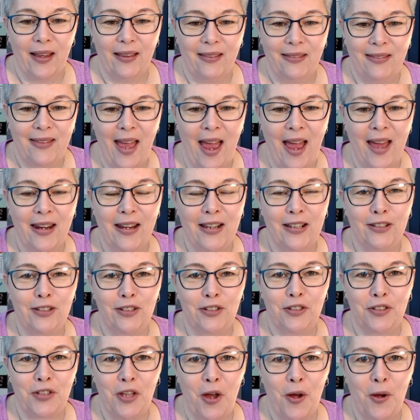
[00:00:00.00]
That is
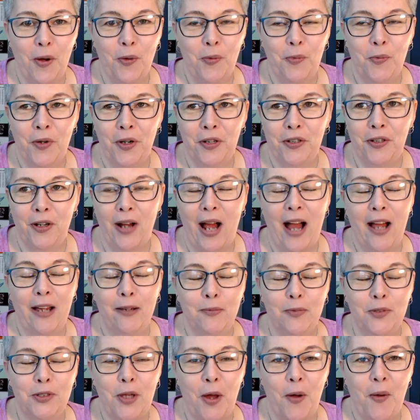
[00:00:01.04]
so wonder. I'm
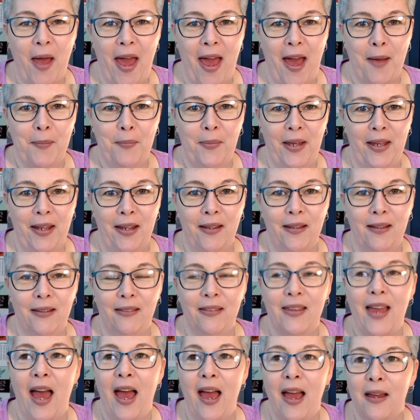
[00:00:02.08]
so happy.
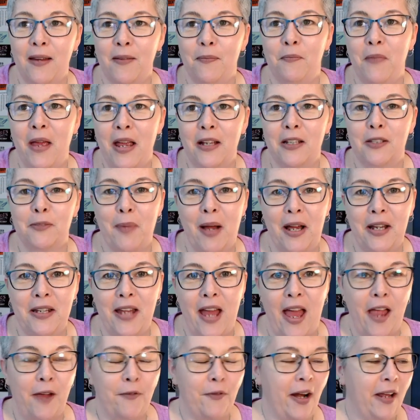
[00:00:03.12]
That makes my
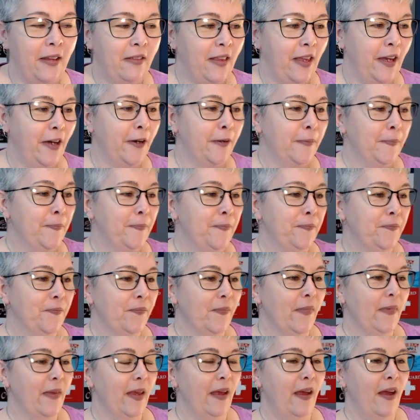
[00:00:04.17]
day right there.
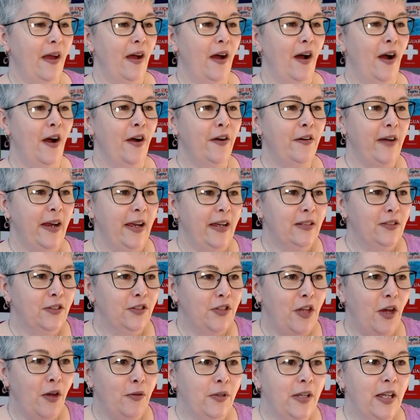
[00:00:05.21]
All right,
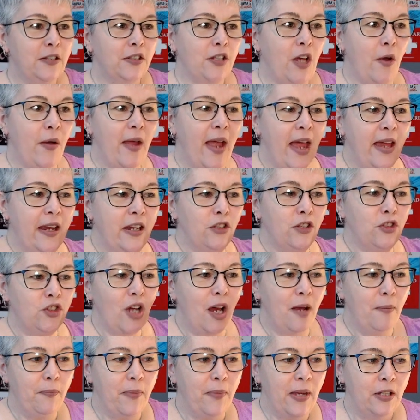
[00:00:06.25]
so let's go ahead and
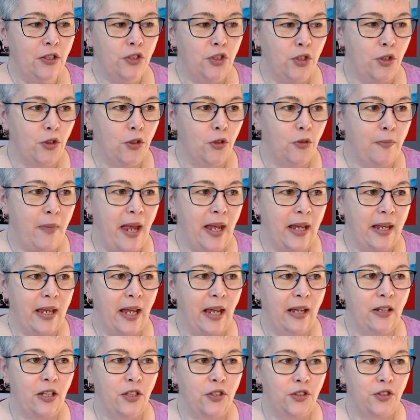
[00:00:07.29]
jump into
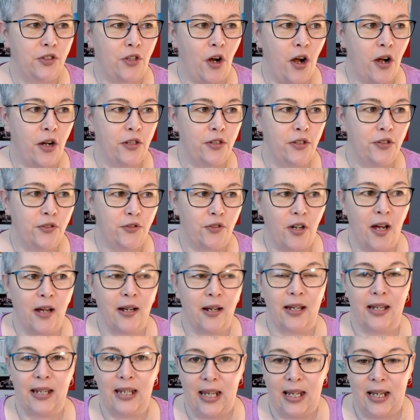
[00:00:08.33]
making the starstruck
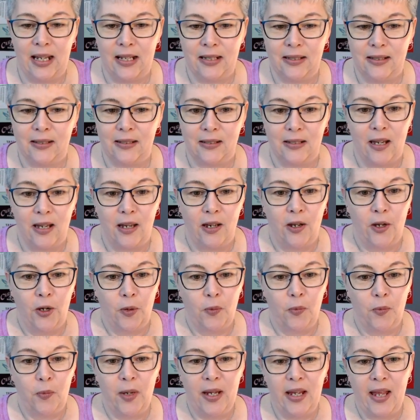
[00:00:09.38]
geese.
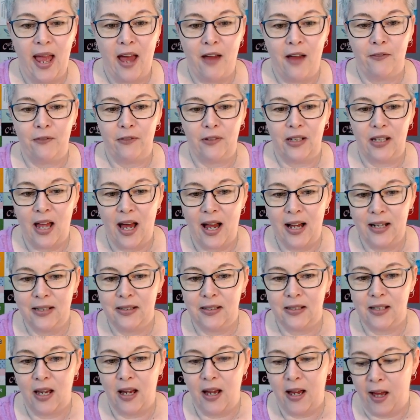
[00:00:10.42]
We have
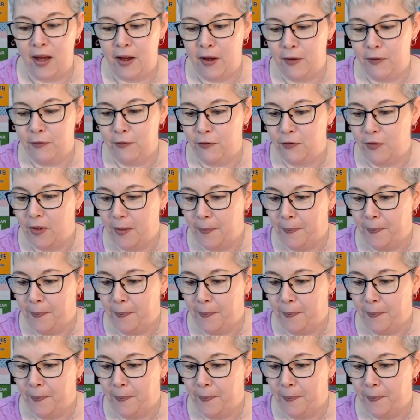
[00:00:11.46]
lots of